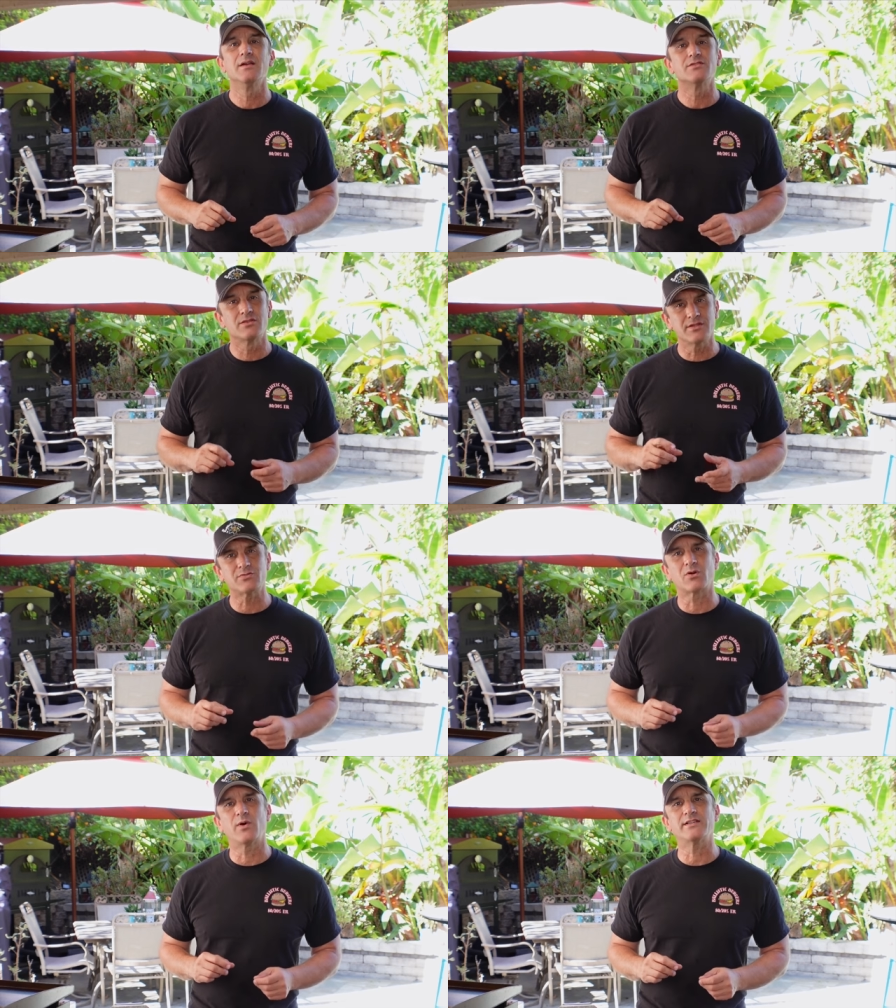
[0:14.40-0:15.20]
So this
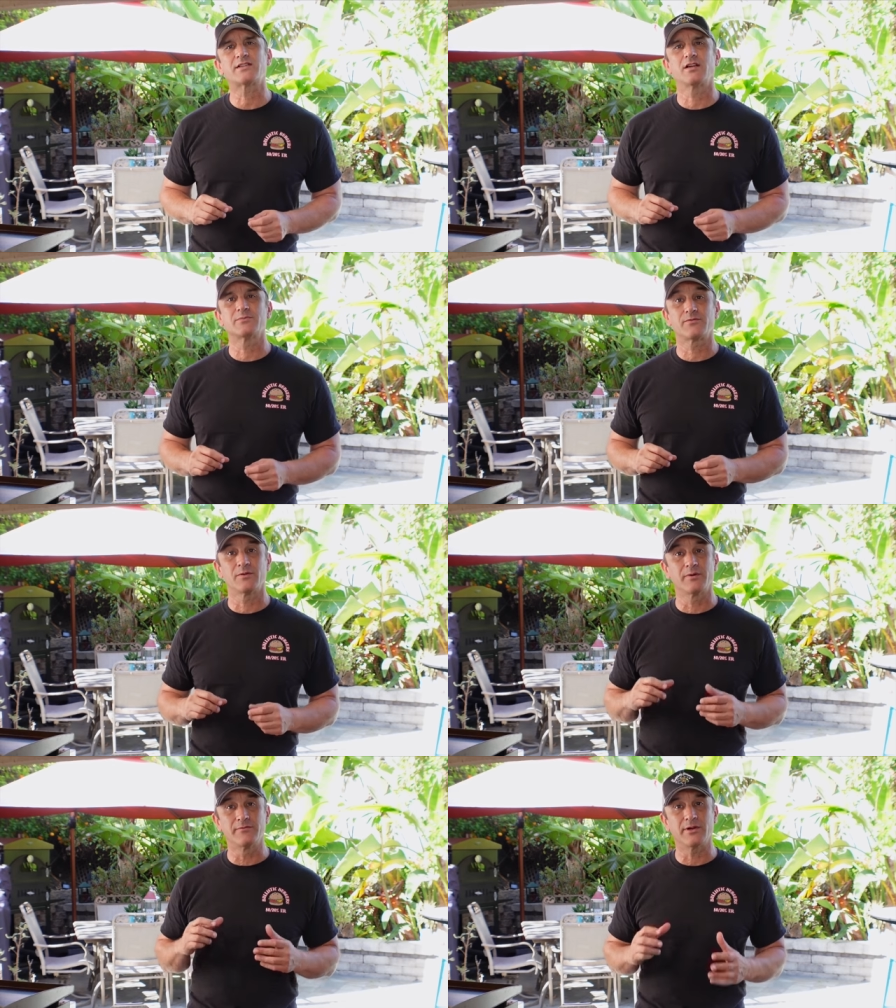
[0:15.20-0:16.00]
request comes
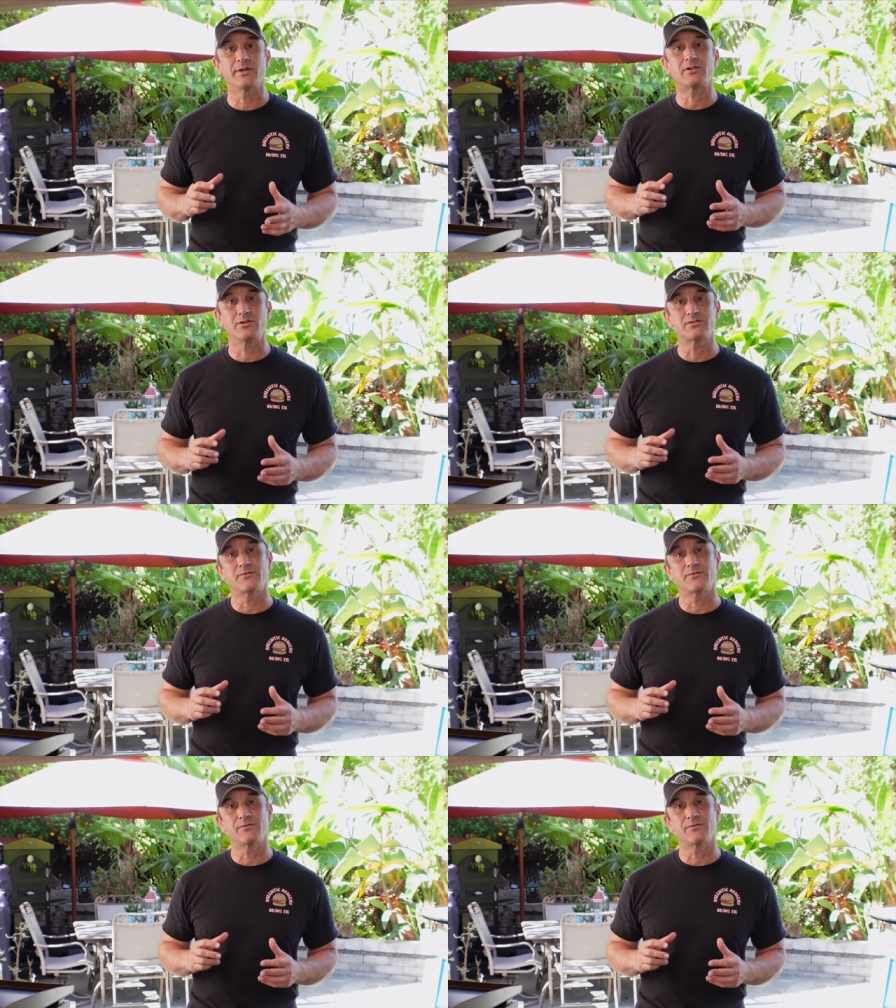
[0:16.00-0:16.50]
from a very close